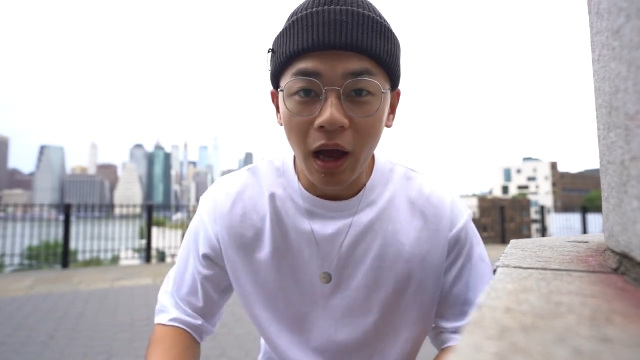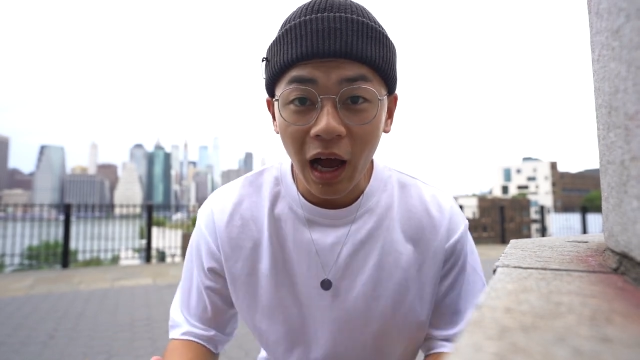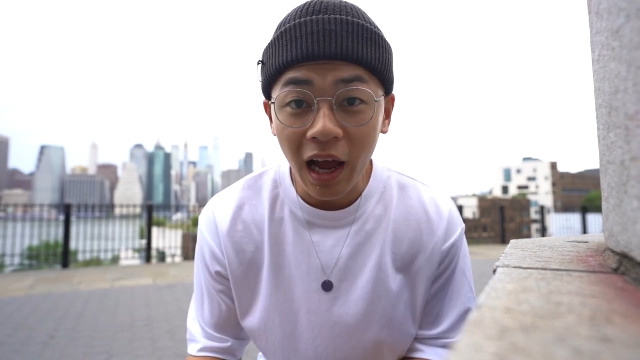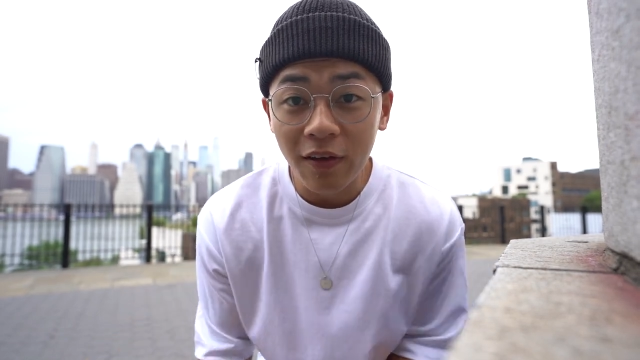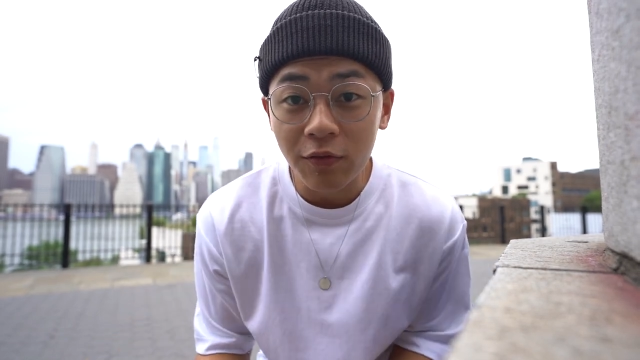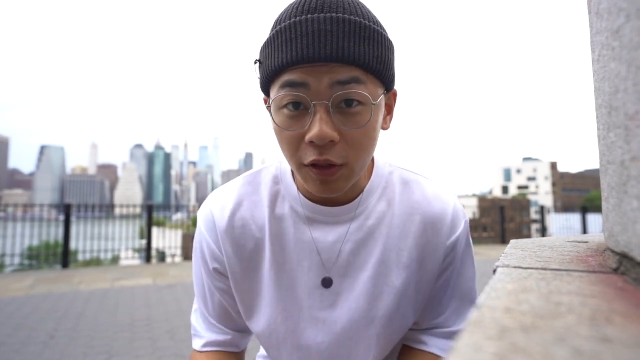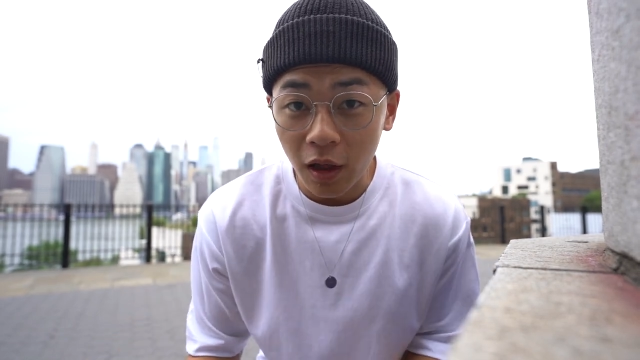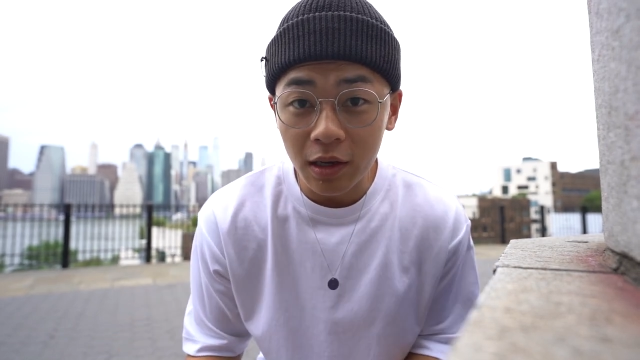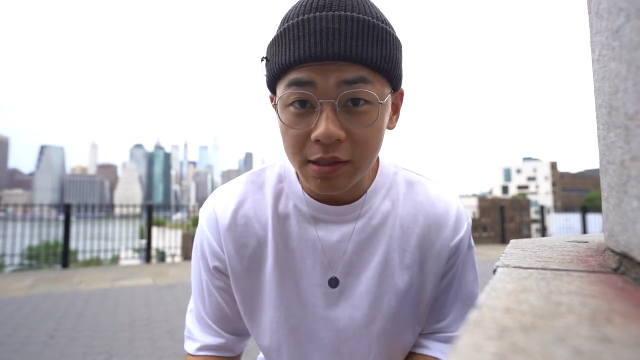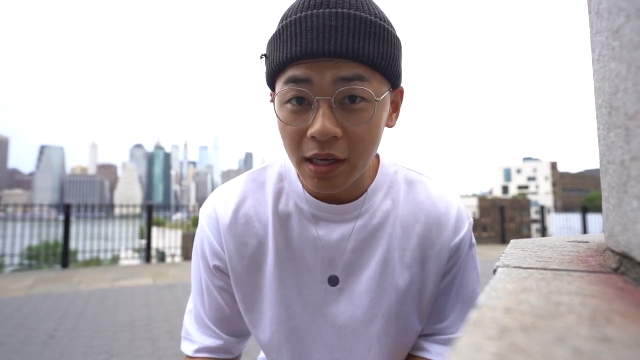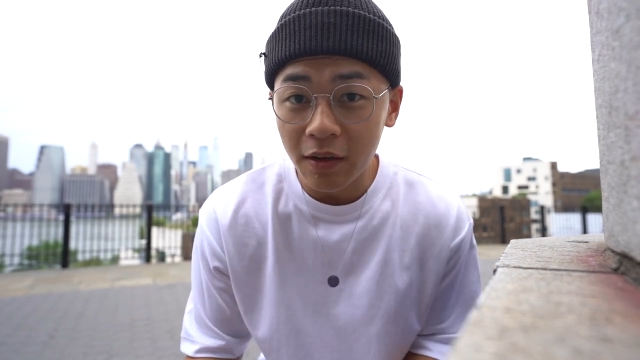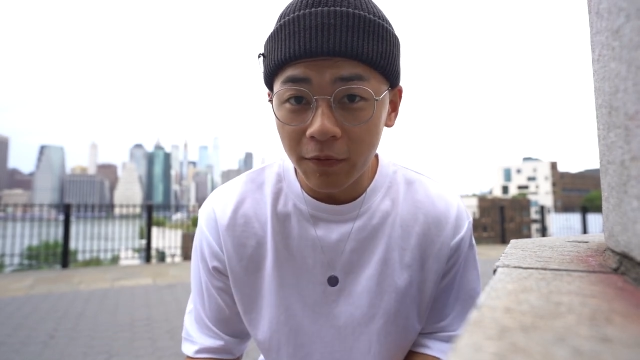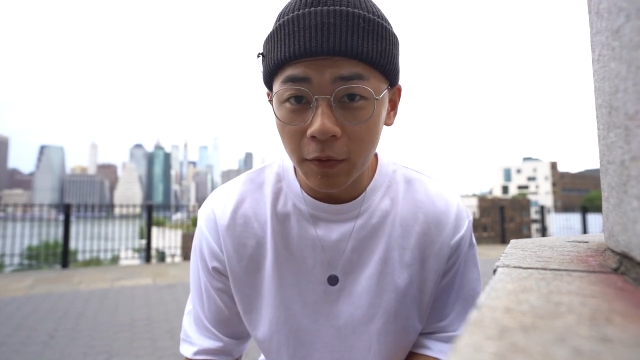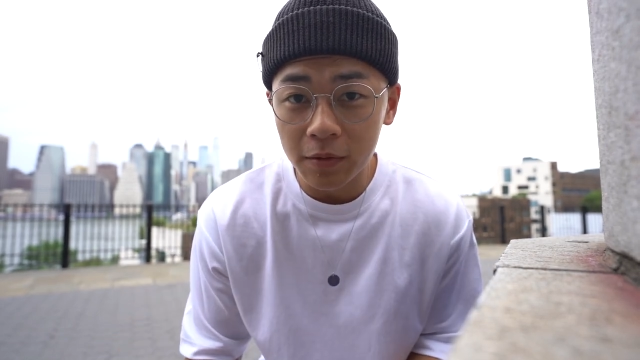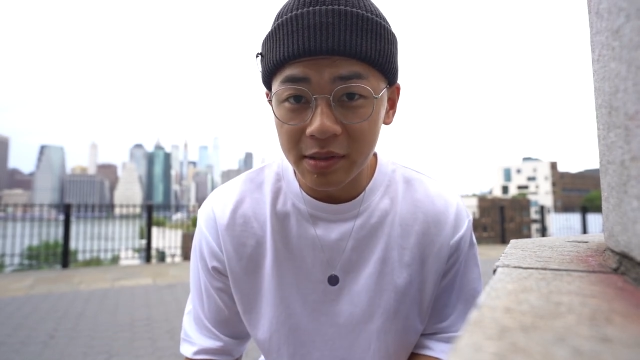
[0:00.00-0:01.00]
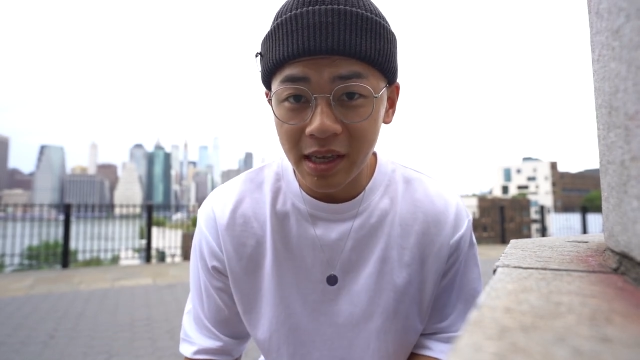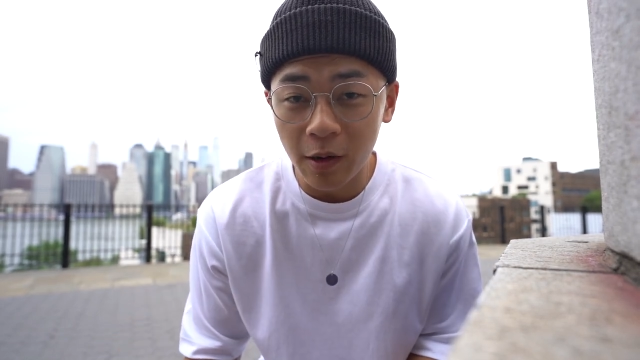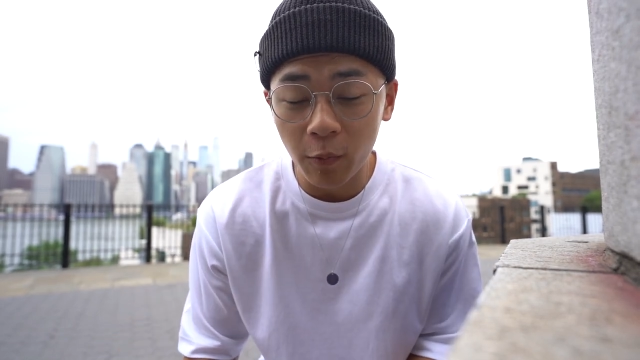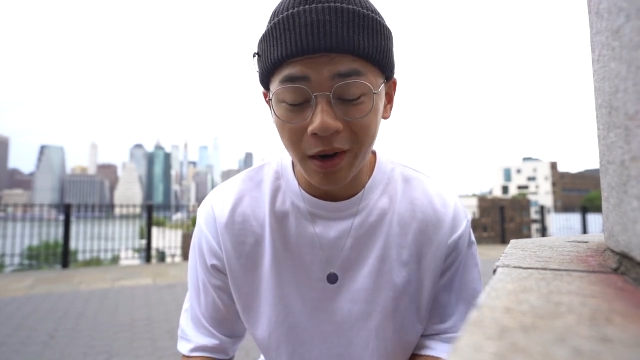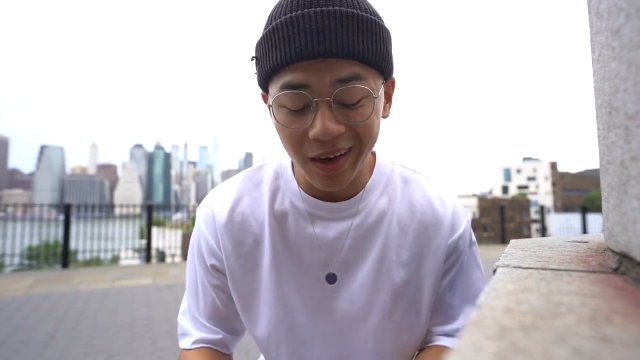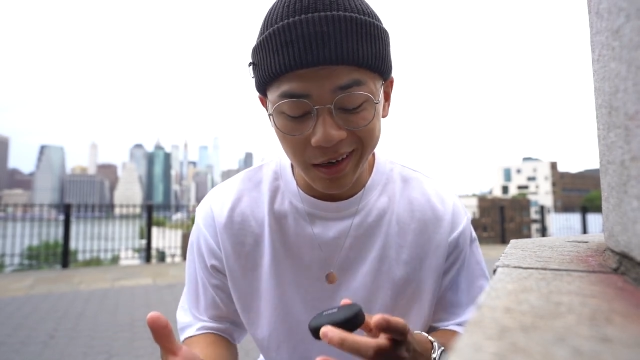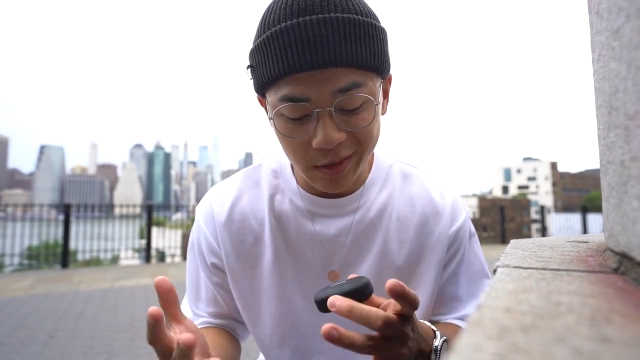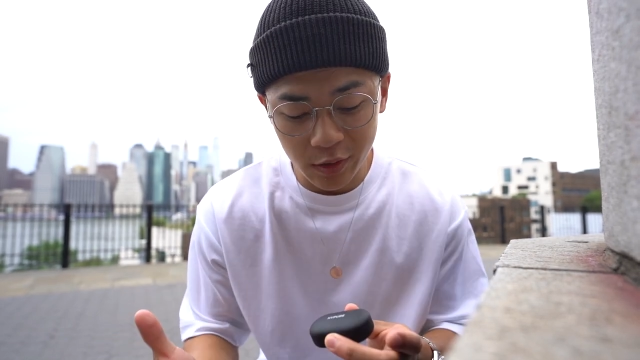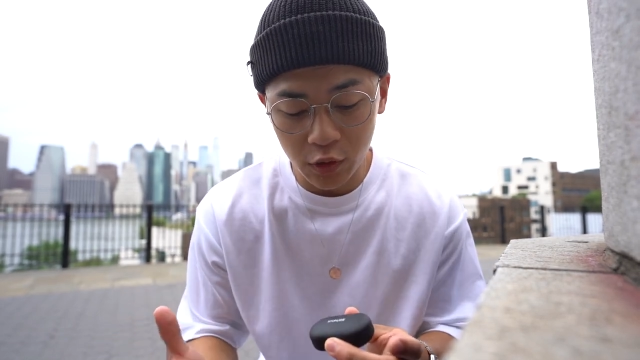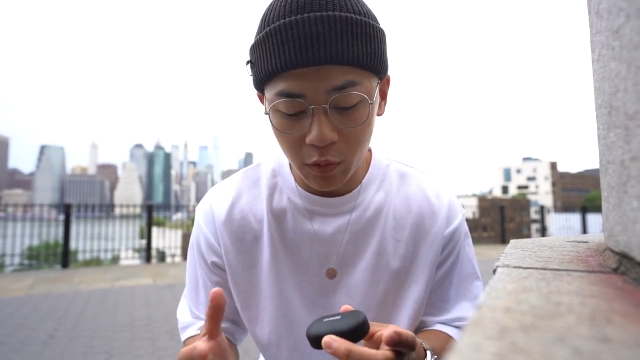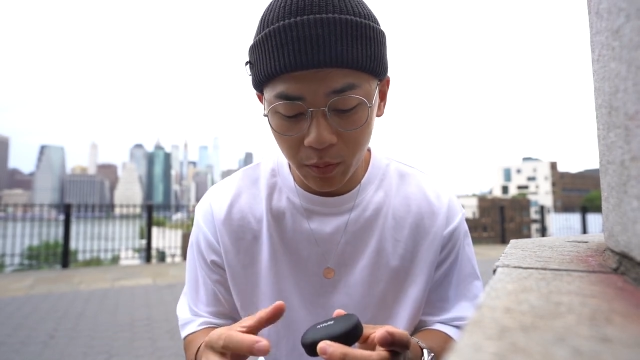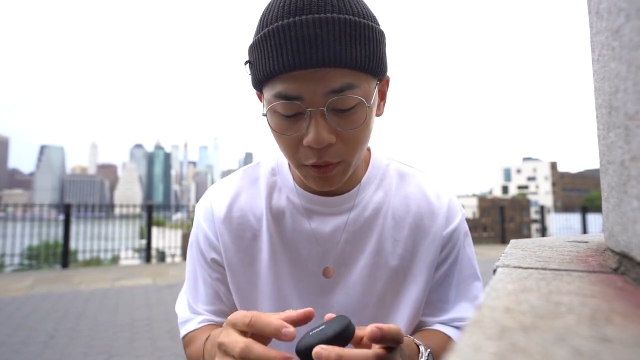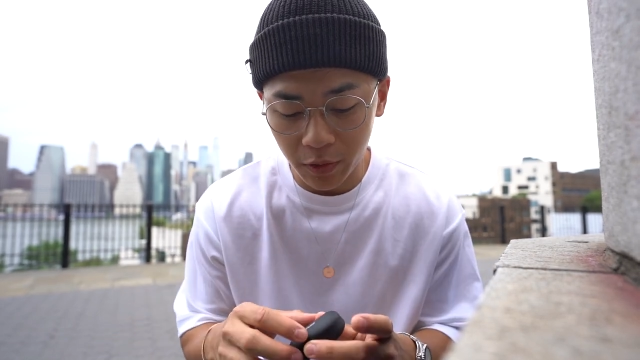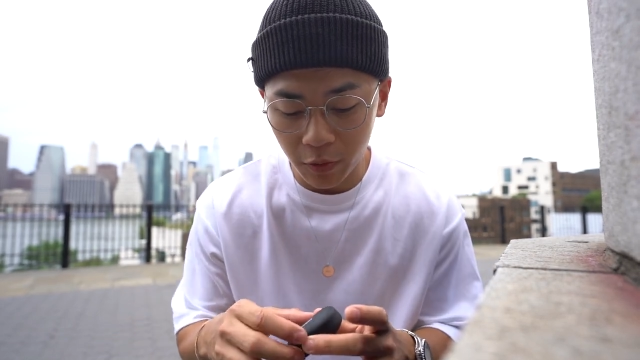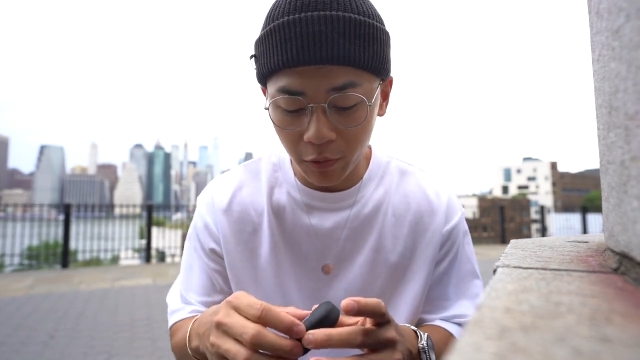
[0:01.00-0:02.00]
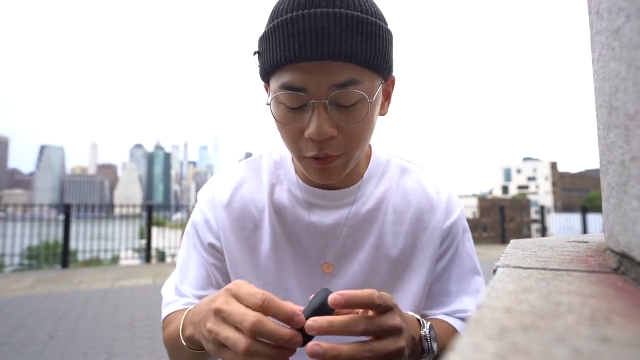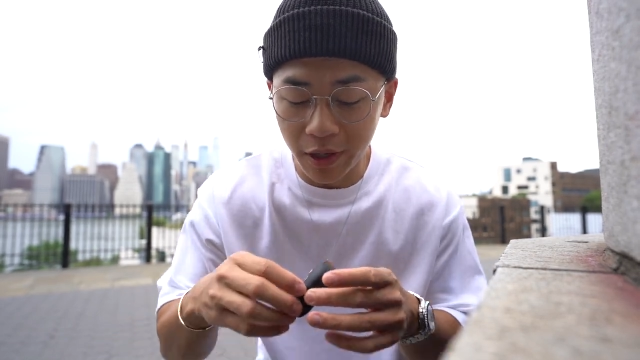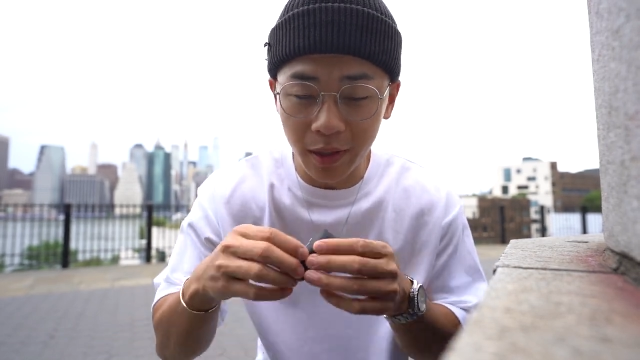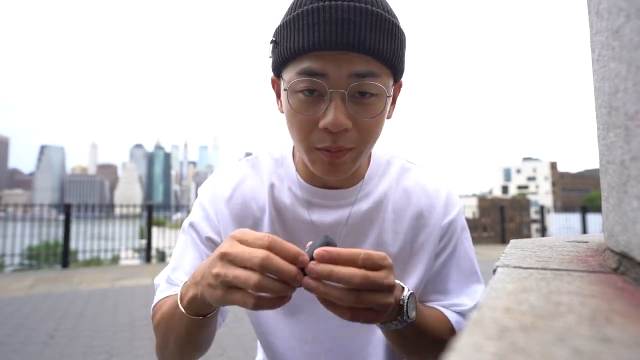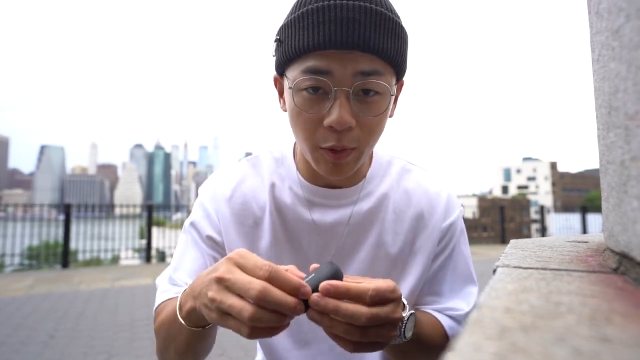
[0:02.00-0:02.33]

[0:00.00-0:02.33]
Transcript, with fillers: I've lost headphones that way and it's super annoying,